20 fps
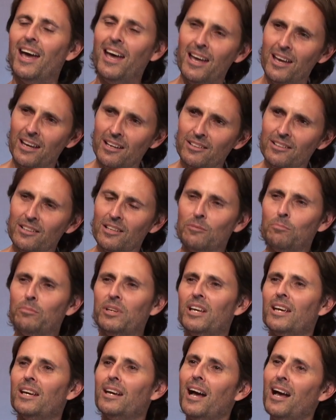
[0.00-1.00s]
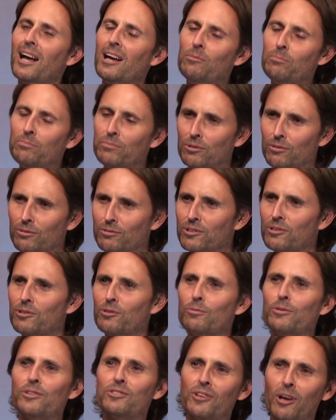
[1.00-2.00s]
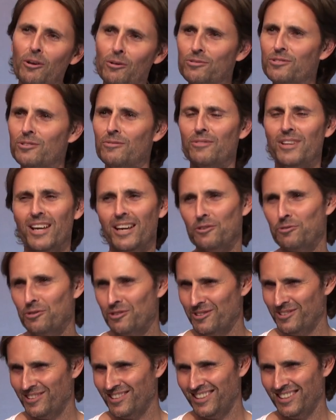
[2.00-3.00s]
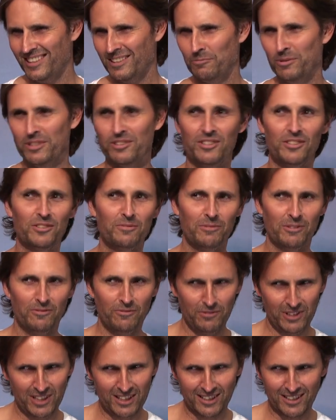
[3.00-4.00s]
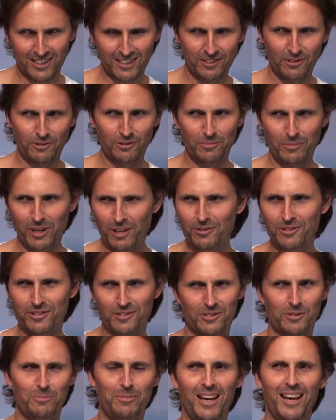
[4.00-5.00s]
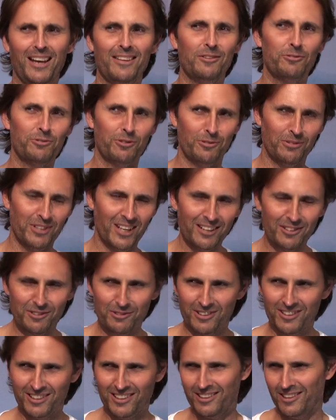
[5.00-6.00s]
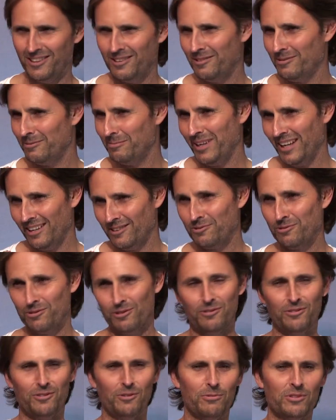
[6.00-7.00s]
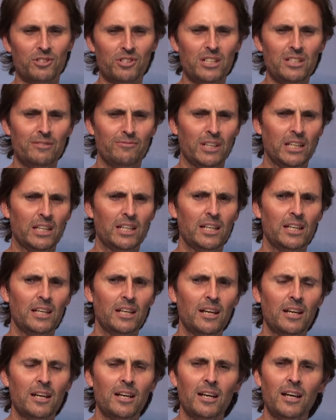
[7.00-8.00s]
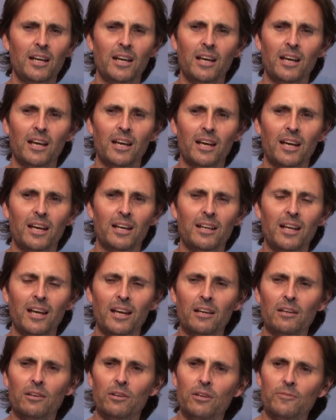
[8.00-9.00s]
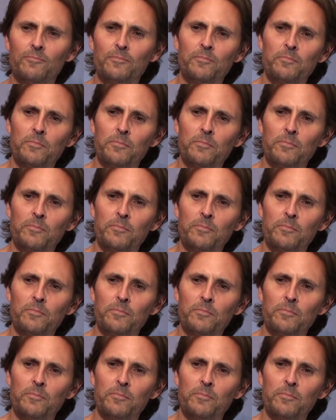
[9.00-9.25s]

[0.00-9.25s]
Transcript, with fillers: and being humble to the results of that truth, which is feeling your emotions about the truth, about the truth you're receiving. Now,